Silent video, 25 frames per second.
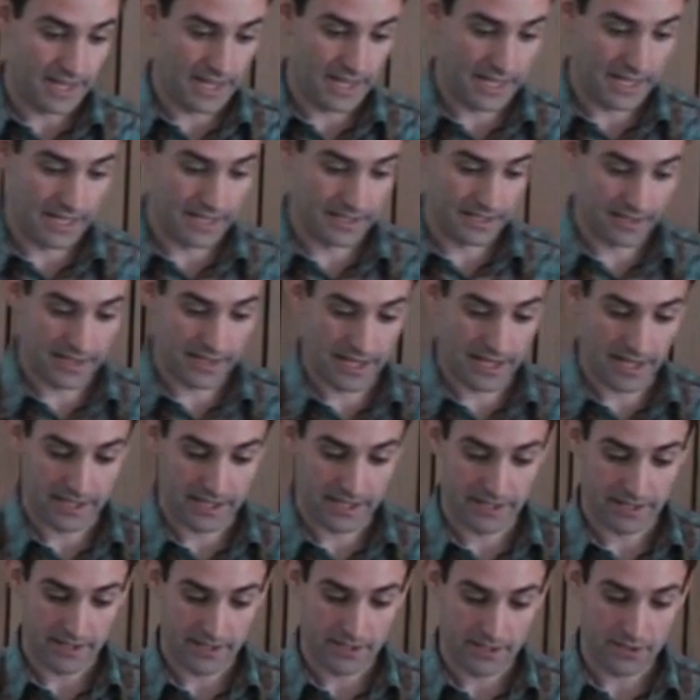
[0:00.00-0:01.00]
and
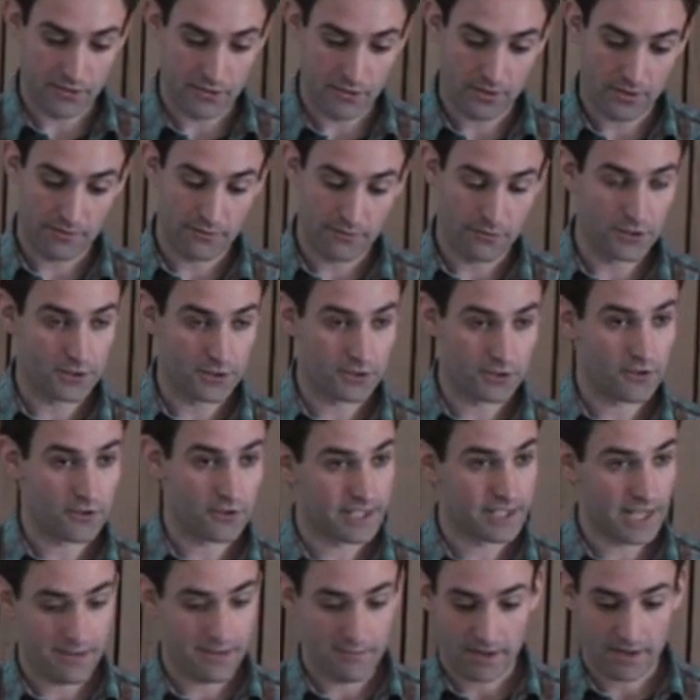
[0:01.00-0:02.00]
that you converge to the
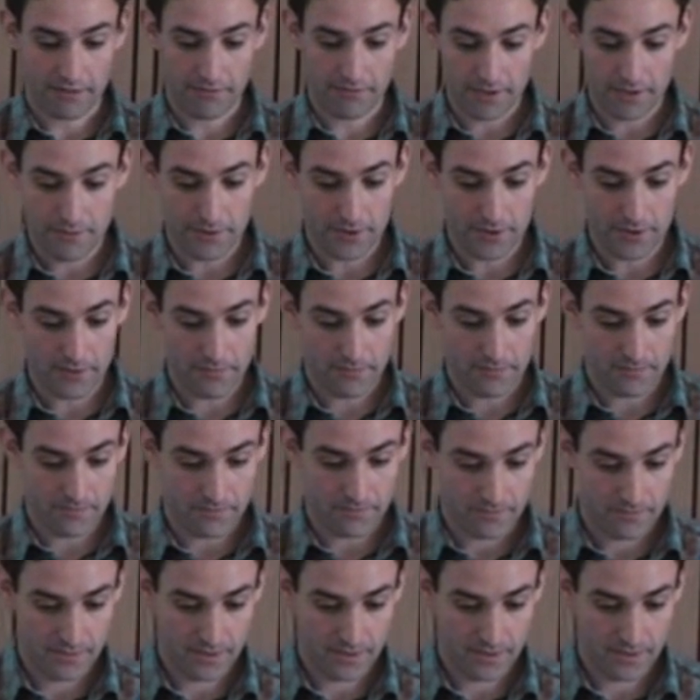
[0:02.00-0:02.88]
same equilibrium,